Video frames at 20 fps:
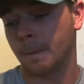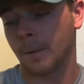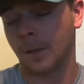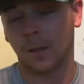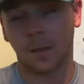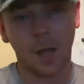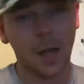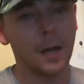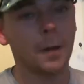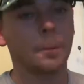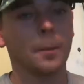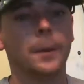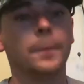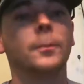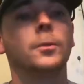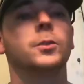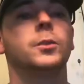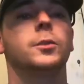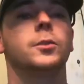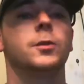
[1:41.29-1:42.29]
lot of
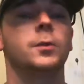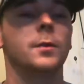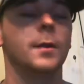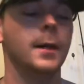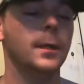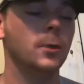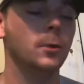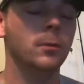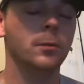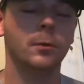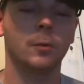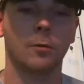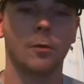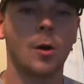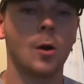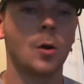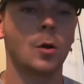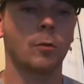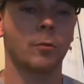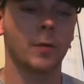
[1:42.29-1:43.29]
people just, they use the
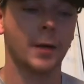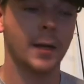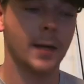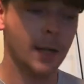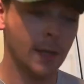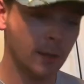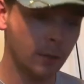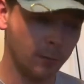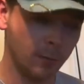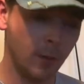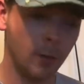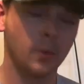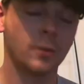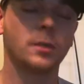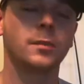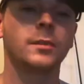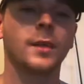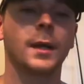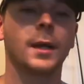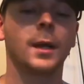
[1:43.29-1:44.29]
wrong rigs, wrong
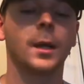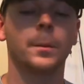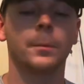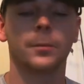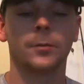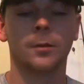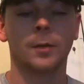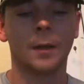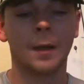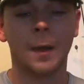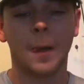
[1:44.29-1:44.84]
setups.